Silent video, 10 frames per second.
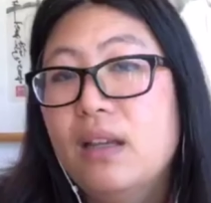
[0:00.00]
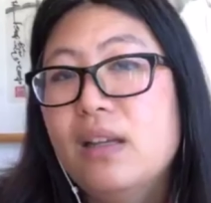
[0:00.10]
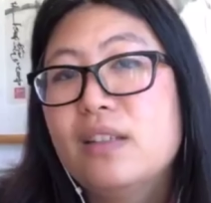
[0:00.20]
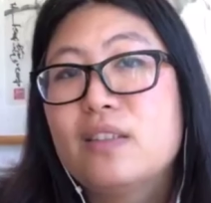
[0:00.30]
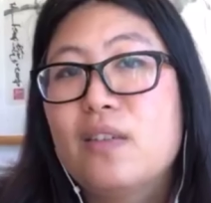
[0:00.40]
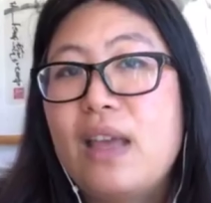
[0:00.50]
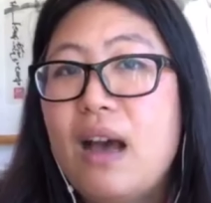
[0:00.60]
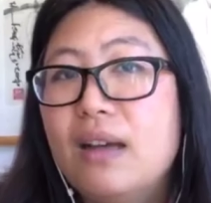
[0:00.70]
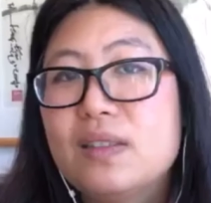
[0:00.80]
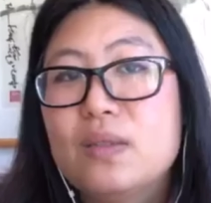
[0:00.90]
So
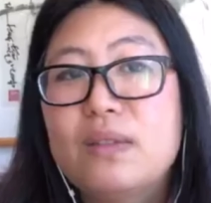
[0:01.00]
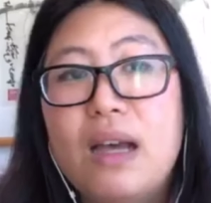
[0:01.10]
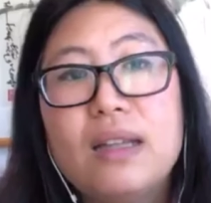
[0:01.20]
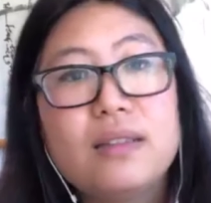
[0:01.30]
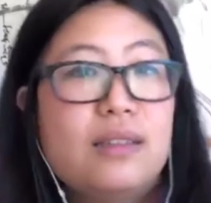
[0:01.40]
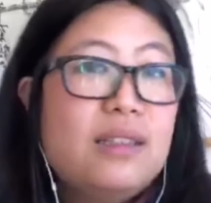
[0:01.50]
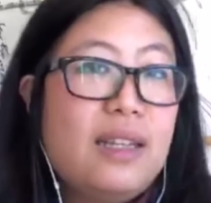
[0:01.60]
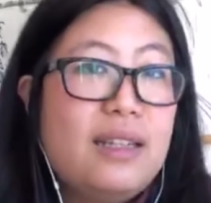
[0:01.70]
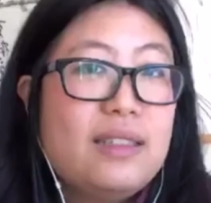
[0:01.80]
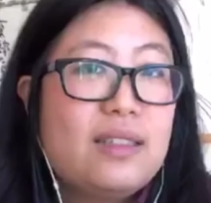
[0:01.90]
yeah, so that's
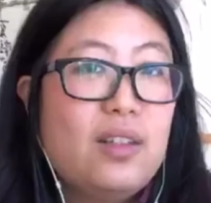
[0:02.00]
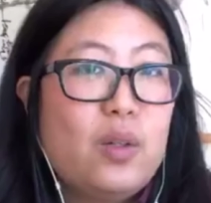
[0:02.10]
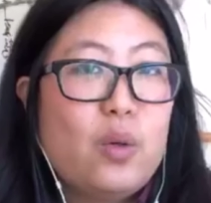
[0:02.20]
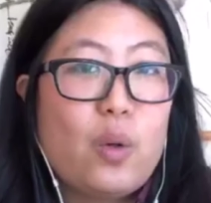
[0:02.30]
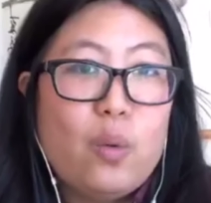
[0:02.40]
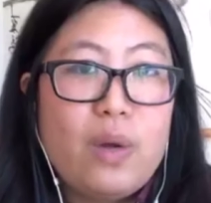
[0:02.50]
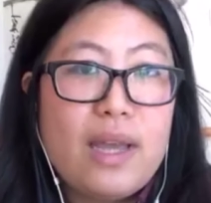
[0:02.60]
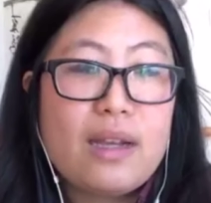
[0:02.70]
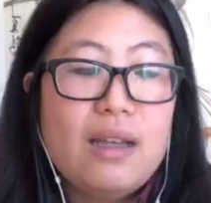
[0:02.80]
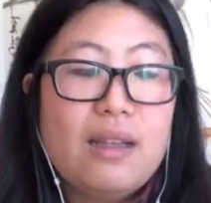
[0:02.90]
today's little
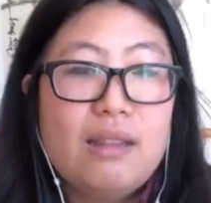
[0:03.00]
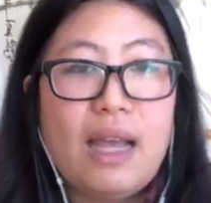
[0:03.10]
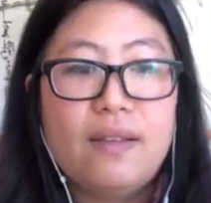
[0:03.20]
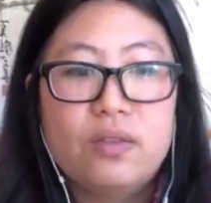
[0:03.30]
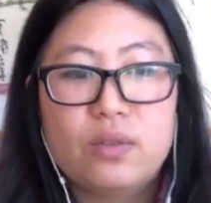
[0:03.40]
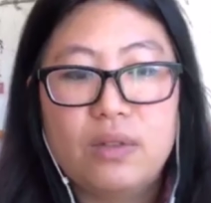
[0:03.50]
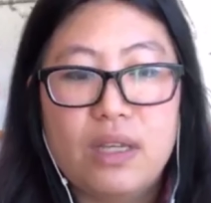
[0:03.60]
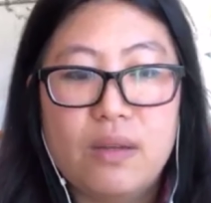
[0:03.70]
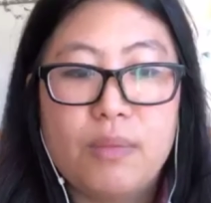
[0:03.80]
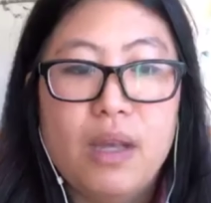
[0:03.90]
quick live
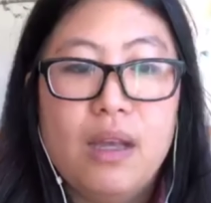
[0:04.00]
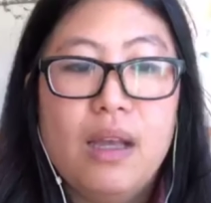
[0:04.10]
stream.